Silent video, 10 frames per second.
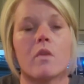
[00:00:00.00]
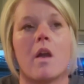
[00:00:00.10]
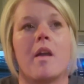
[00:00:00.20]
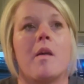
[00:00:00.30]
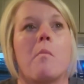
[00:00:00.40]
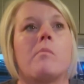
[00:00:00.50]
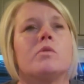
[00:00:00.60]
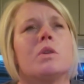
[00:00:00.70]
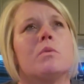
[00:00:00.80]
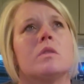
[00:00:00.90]
and
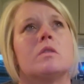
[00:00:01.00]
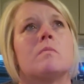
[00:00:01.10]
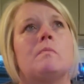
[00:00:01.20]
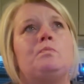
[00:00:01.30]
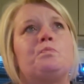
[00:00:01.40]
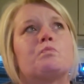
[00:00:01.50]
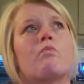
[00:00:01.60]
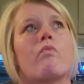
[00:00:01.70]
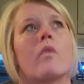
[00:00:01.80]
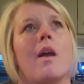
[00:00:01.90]
she was
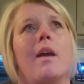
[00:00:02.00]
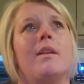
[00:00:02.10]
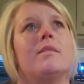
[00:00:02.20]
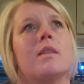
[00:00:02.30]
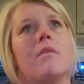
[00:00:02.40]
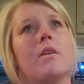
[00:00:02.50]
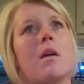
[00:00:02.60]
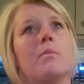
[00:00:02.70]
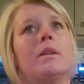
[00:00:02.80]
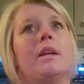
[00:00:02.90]
87,
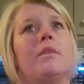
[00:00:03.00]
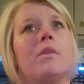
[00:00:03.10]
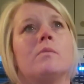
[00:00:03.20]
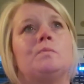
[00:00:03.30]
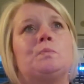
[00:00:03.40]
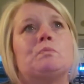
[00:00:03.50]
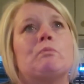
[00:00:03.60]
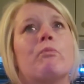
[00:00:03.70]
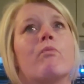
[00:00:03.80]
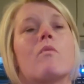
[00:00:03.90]
I believe.
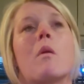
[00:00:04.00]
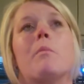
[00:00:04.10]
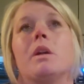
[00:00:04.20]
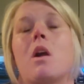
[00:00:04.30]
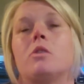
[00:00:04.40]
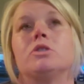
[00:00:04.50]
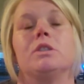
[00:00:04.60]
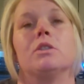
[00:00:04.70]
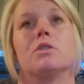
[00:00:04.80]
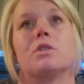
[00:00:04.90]
But y'all, she
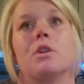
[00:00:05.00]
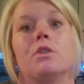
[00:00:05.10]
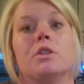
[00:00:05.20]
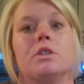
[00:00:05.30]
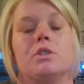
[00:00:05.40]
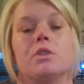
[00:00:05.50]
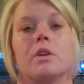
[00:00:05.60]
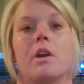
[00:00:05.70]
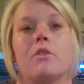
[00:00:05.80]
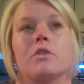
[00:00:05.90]
looked so good. She
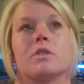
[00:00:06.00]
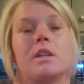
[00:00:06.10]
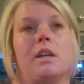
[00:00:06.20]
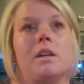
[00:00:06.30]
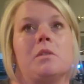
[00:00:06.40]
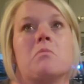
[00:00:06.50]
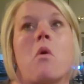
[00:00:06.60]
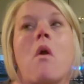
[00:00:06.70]
took care of her skin,